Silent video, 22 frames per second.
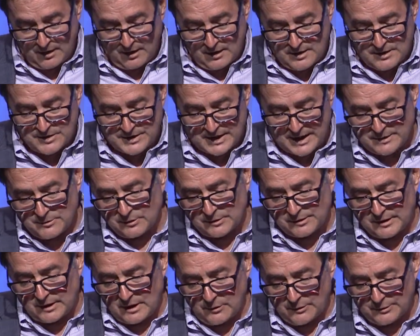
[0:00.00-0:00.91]
Scheduled to
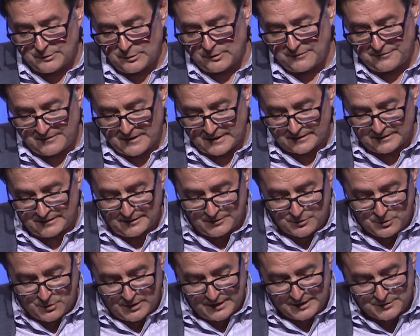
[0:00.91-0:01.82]
go into effect in
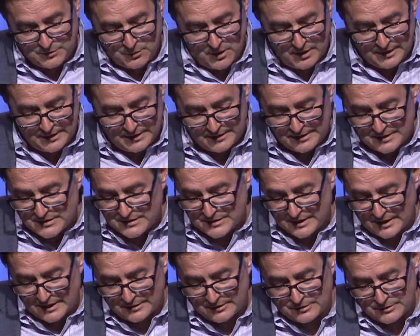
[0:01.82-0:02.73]
2020, these
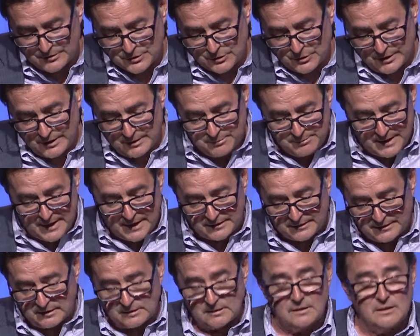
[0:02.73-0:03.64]
standards could
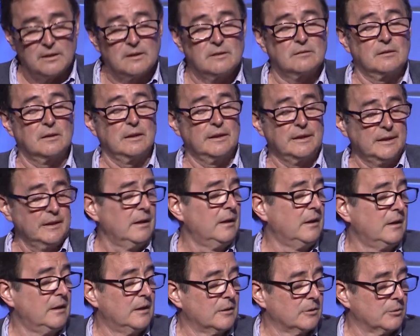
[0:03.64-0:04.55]
impact literally
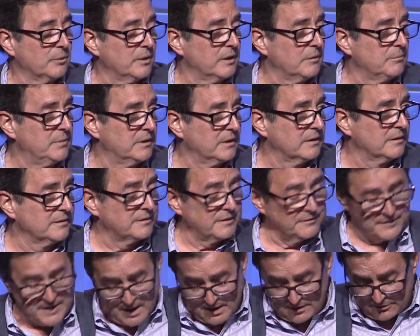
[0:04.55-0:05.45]
where billions of
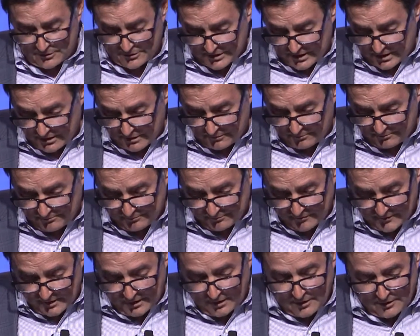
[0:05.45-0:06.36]
dollars go.
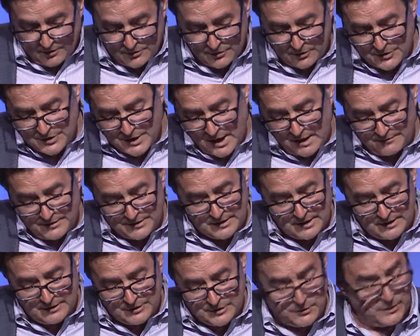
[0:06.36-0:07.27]
George Ivie is going
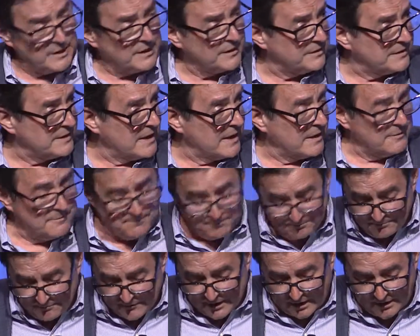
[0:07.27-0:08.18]
to join us now,
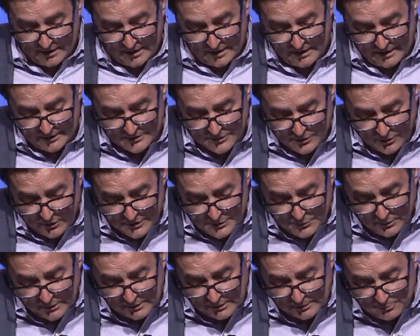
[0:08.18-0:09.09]
and George
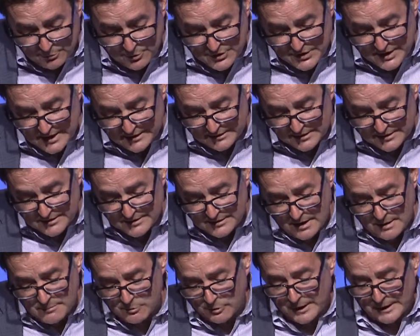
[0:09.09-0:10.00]
will present a
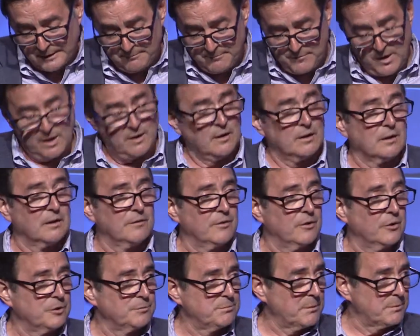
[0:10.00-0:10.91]
summary of
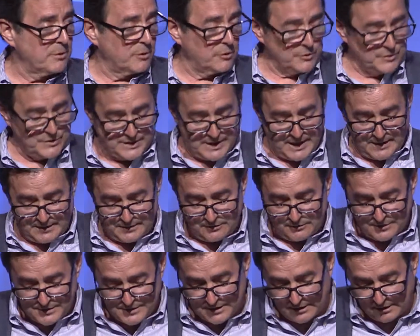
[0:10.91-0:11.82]
those proposed standards.